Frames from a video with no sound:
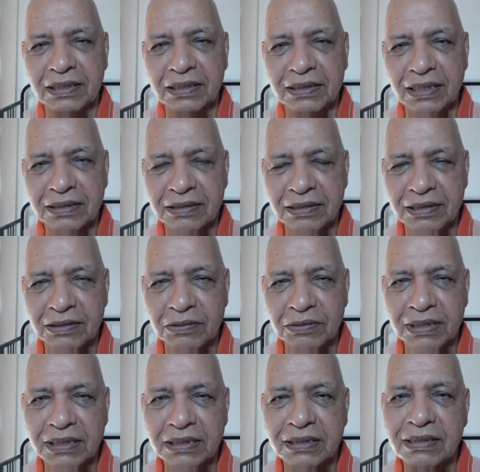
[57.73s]
such
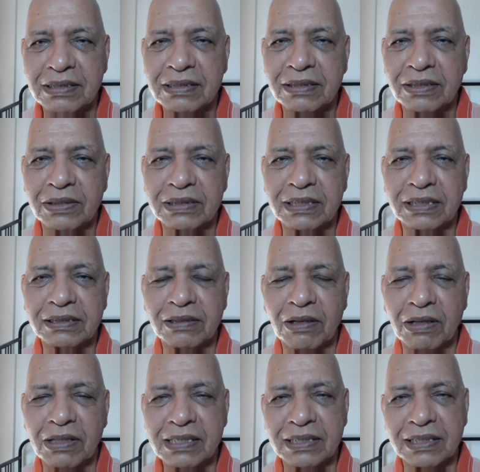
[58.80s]
situations or such
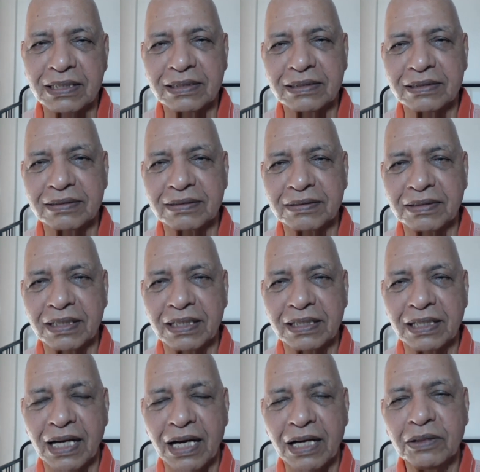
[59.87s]
losses,
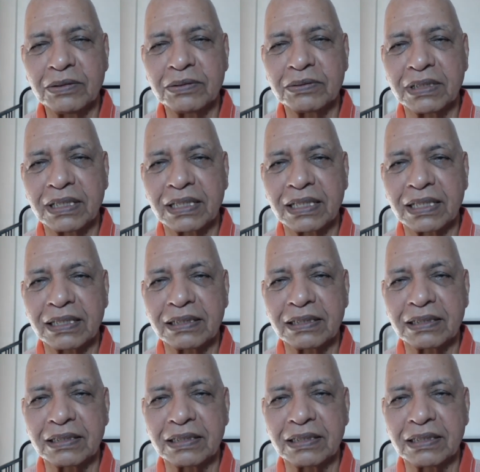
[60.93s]
and how they can